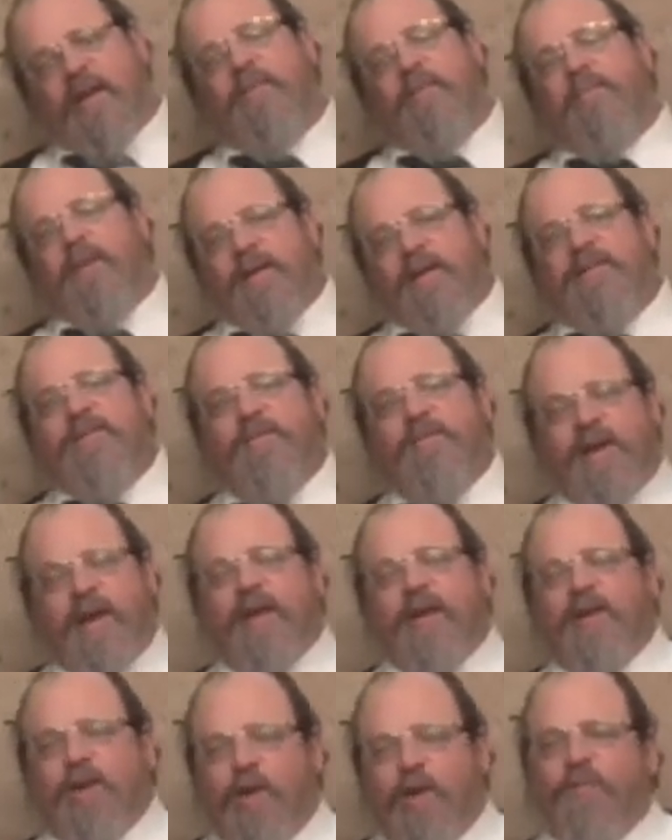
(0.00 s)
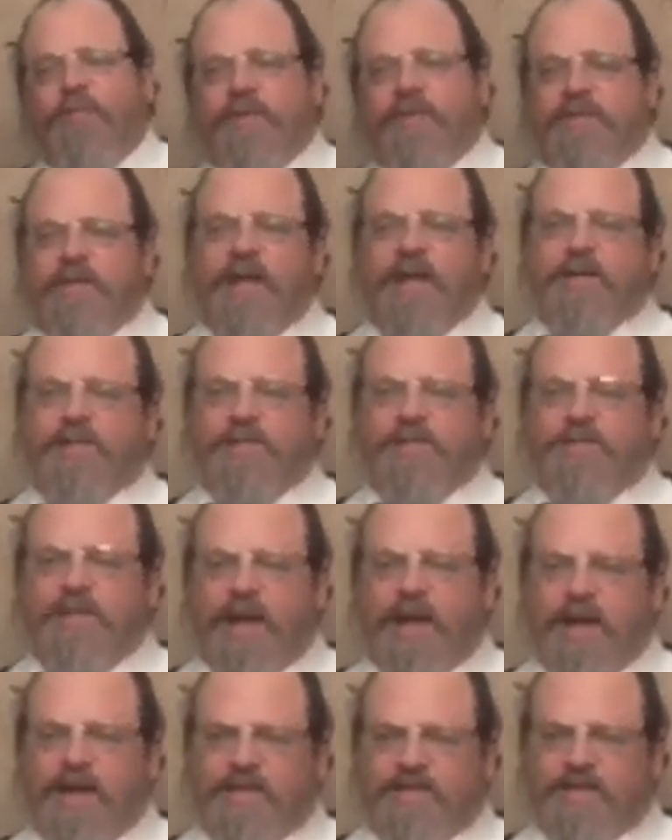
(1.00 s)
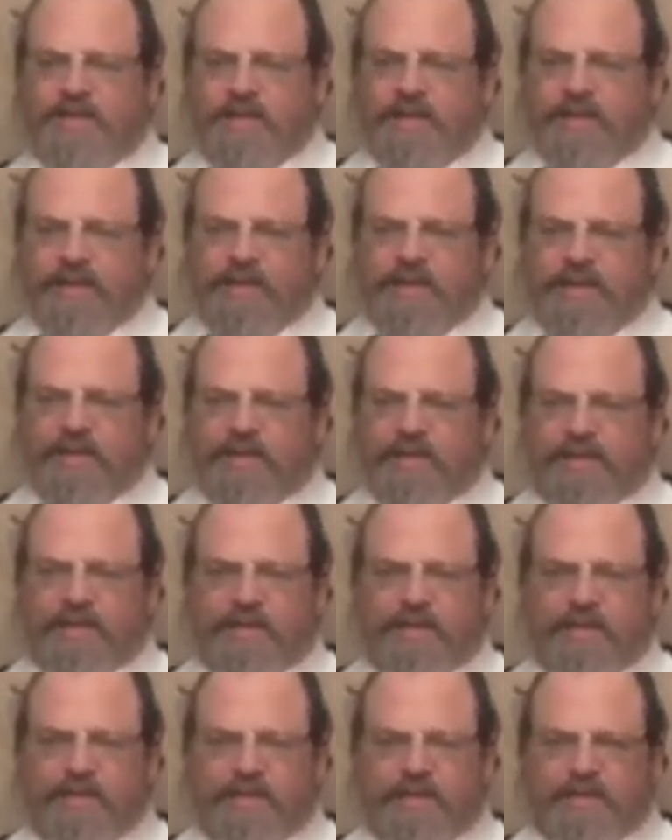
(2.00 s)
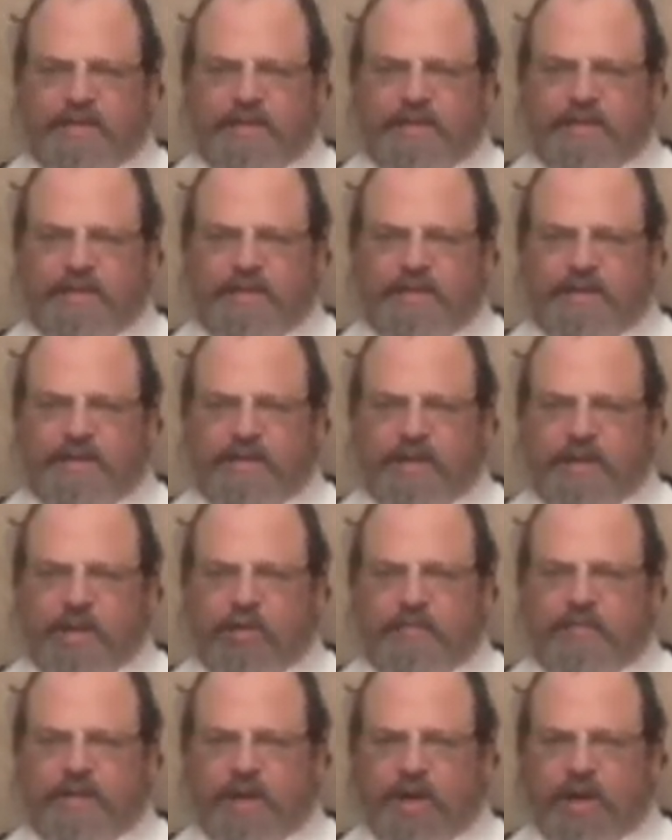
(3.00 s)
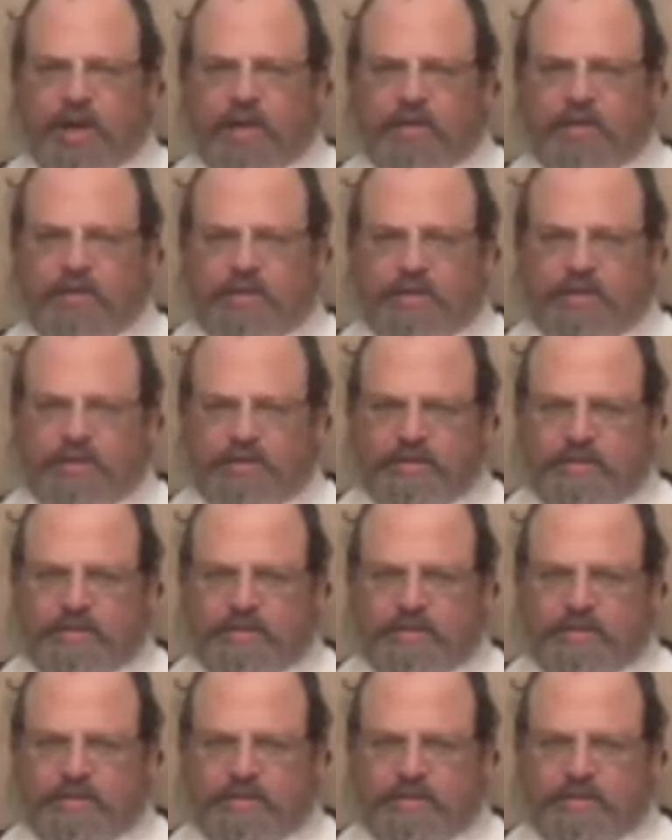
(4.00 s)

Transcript: must have had a kofitz that had two sides. Lo and behold.